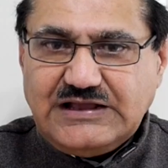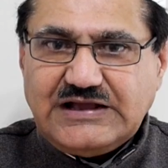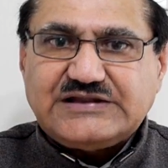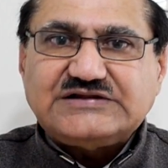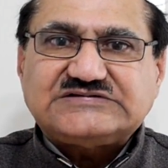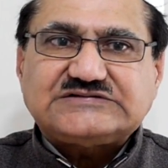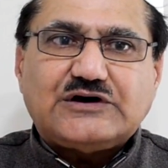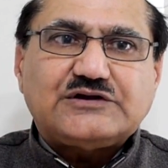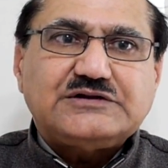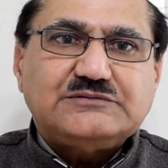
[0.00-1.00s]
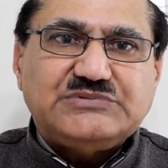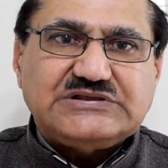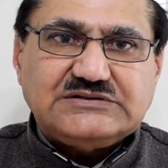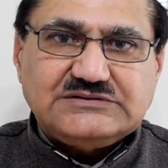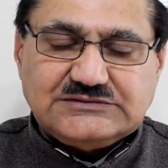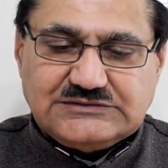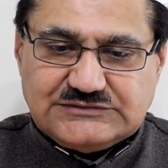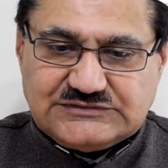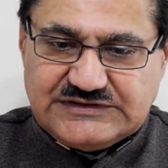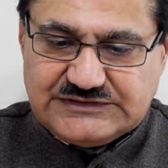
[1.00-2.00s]
And it started me
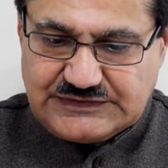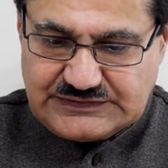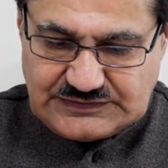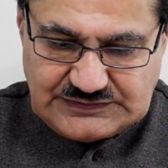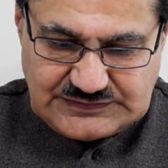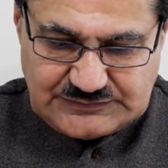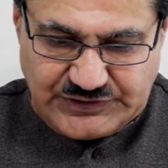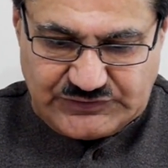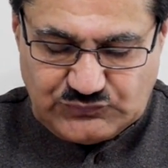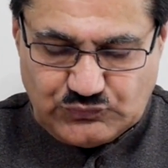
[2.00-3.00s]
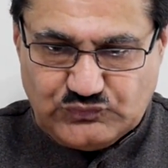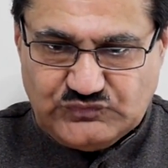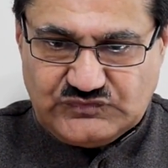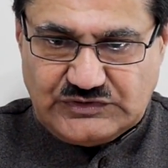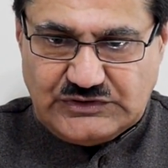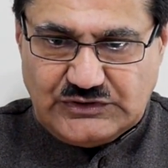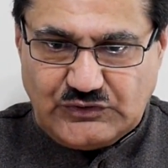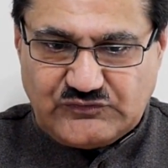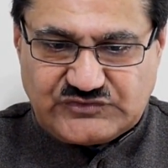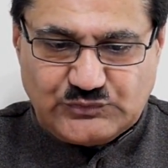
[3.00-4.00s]
thinking about use
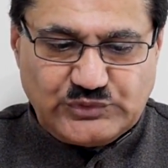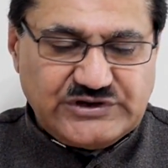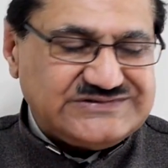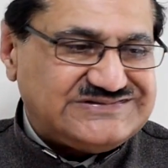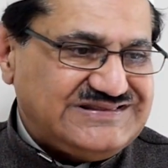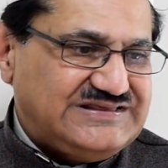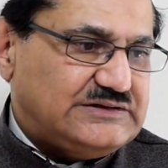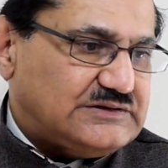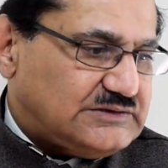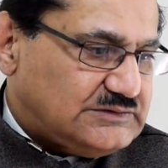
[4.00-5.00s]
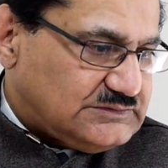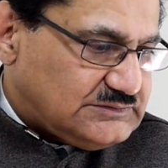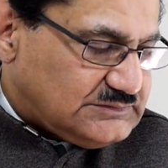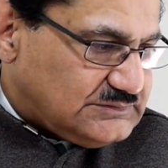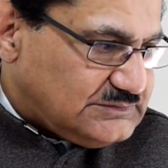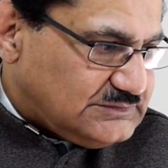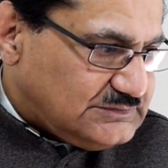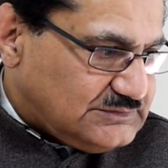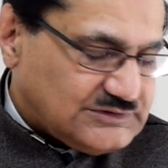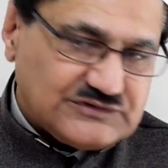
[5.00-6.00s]
of the word Deen
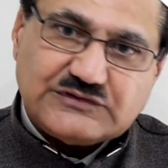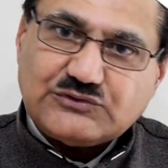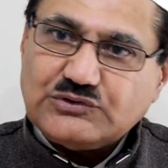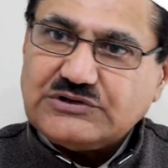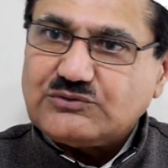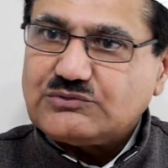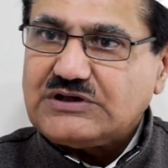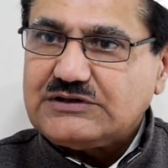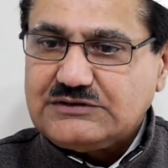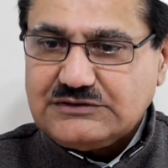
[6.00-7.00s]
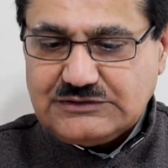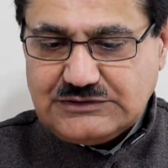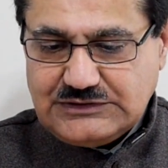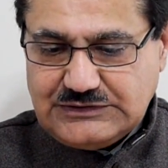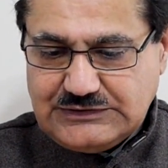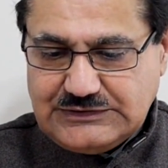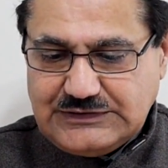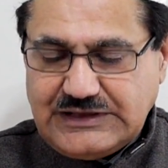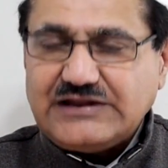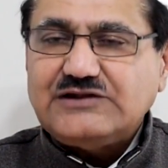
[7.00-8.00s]
in the Holy Quran.
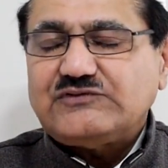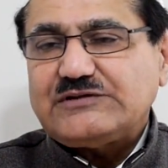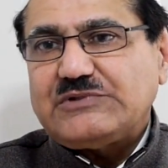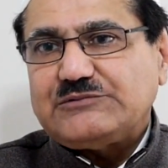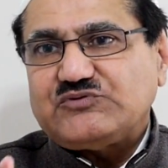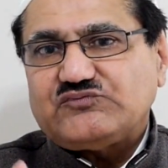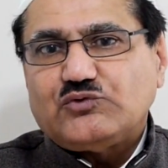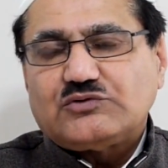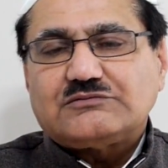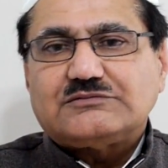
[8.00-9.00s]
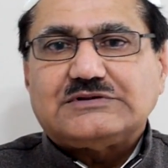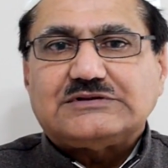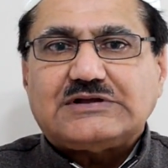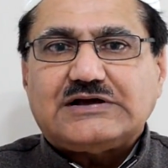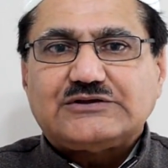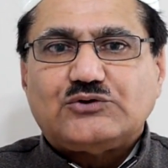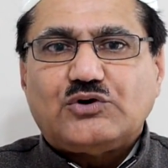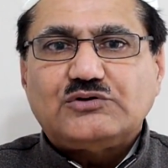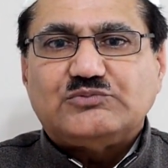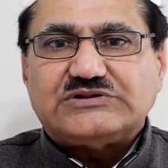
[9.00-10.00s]
And in fact, before I go
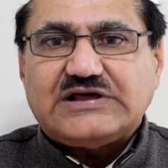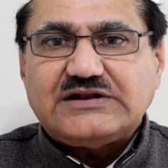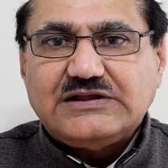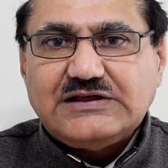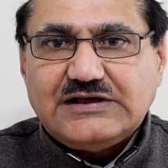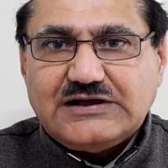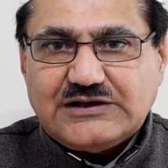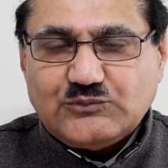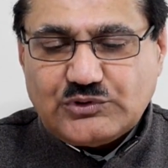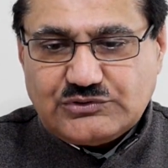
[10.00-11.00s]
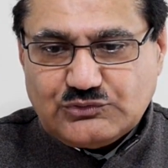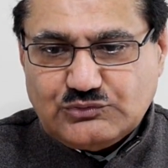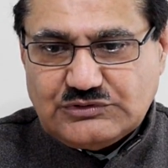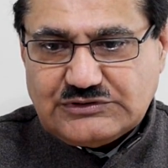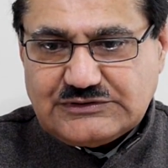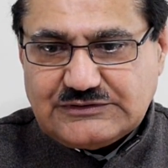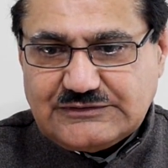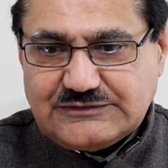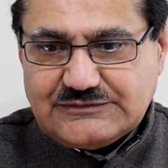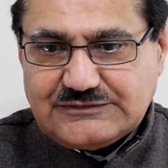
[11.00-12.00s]
on that, I want
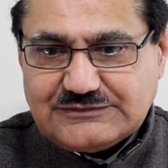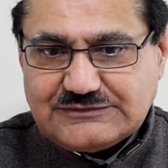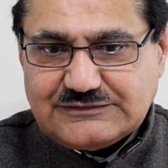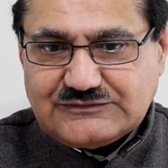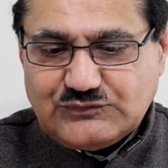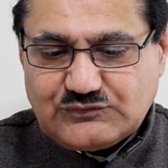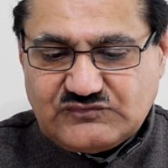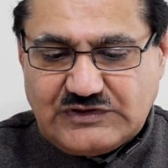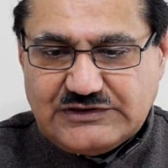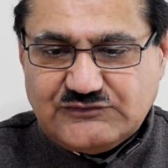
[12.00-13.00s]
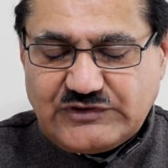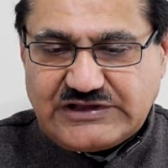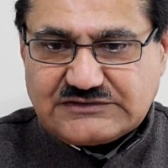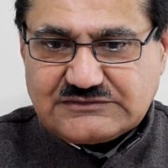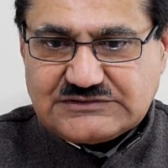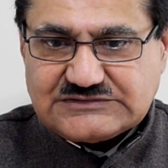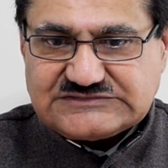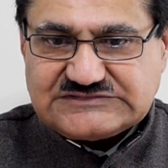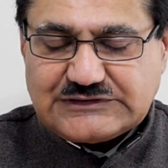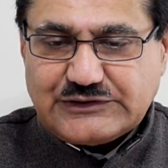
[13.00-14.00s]
to sort of sidetrack
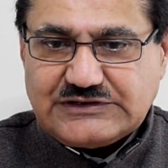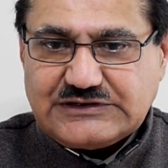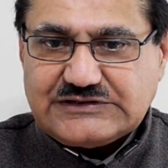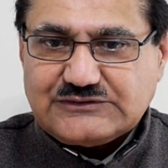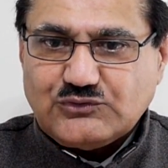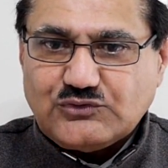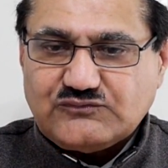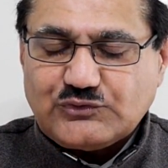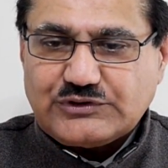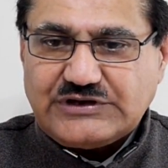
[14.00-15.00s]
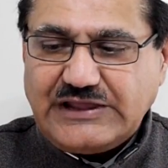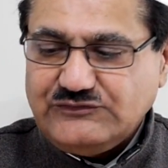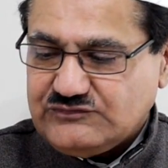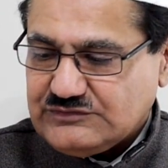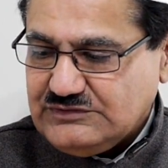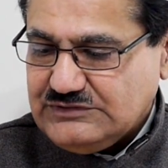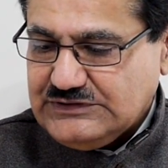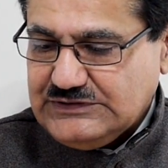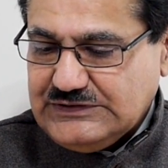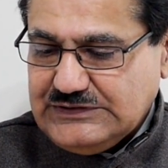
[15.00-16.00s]
slightly and go off on a tangent.
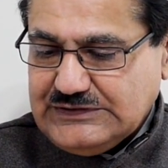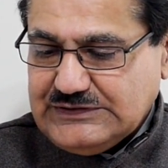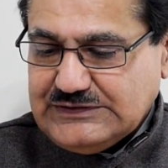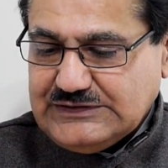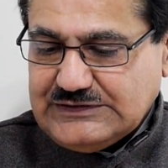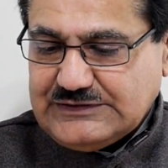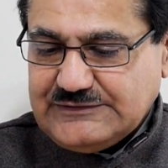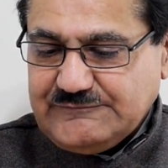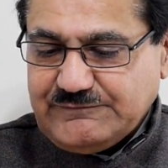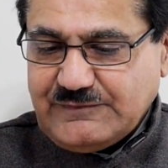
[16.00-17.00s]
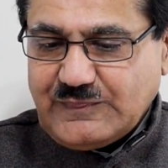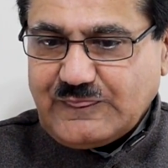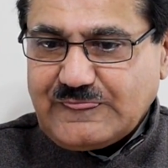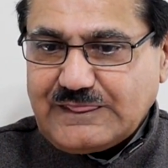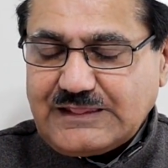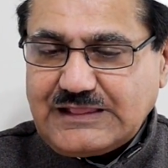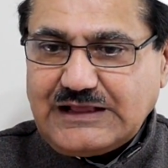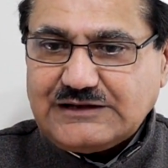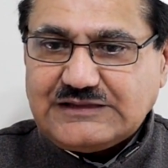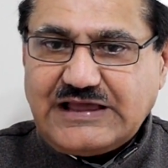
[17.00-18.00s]
And
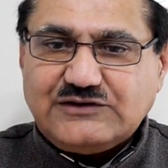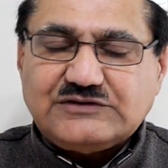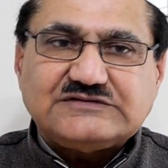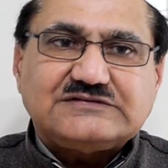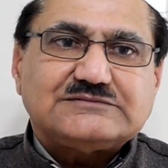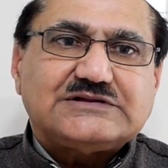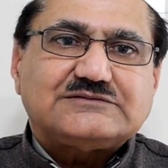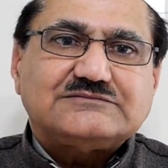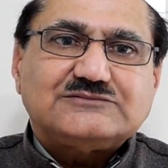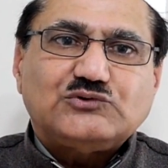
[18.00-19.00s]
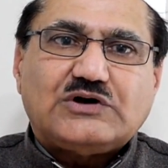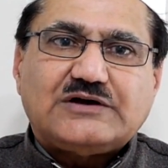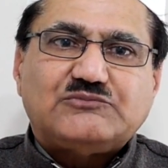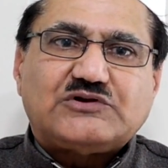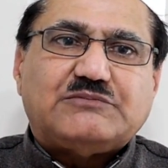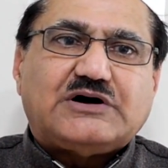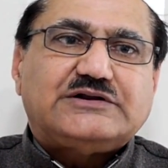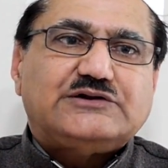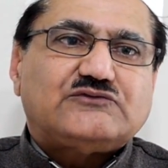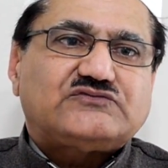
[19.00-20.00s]
that is that, you know, I'm
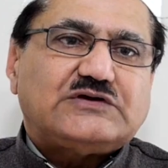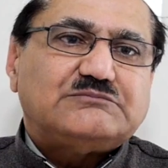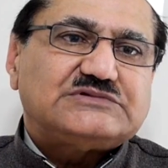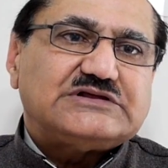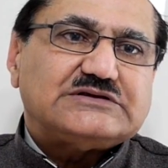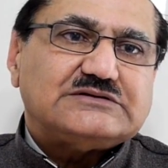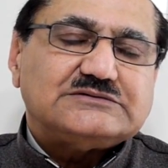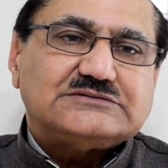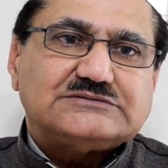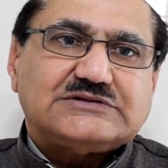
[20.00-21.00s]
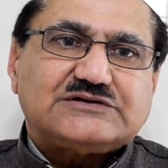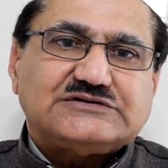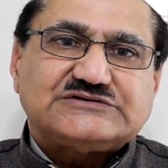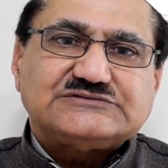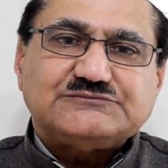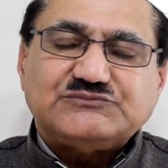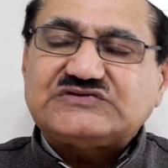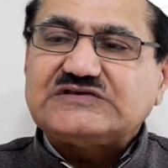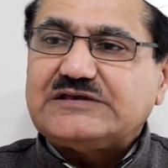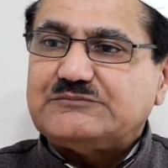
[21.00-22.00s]
reminded of something that Hazrat
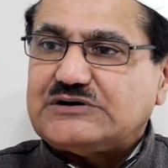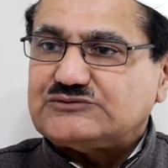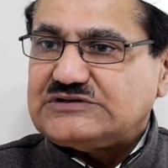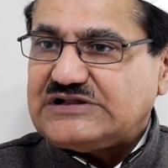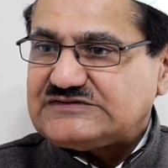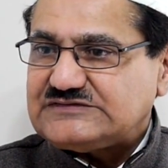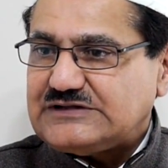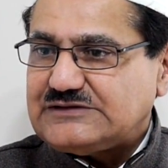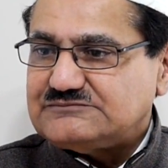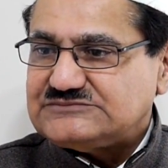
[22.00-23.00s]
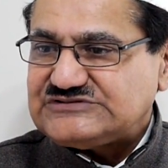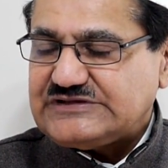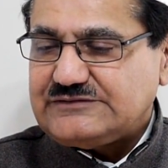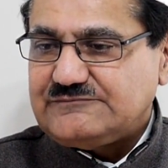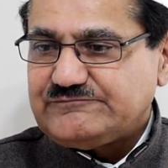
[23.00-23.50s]
Masih Maud salam said.